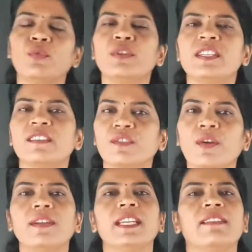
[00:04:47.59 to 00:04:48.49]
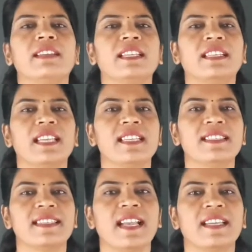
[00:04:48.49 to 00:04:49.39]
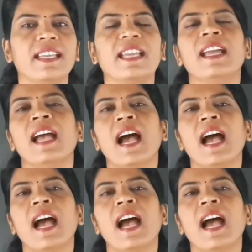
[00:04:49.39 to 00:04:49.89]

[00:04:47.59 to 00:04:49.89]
which is not given in the NCERT